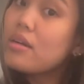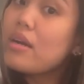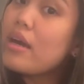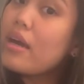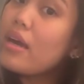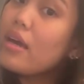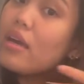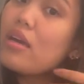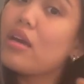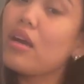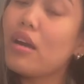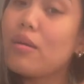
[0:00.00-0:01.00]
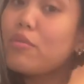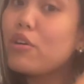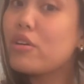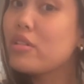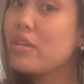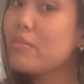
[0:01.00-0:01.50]
Okay, I'm
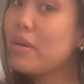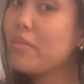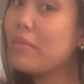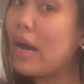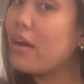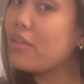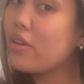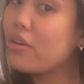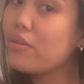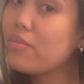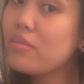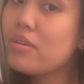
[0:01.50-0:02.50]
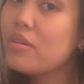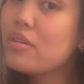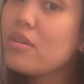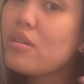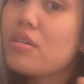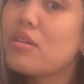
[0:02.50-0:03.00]
currently in my bathroom
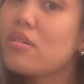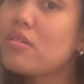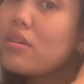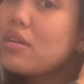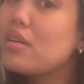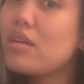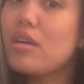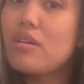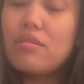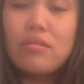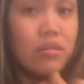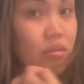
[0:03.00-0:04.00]
right now.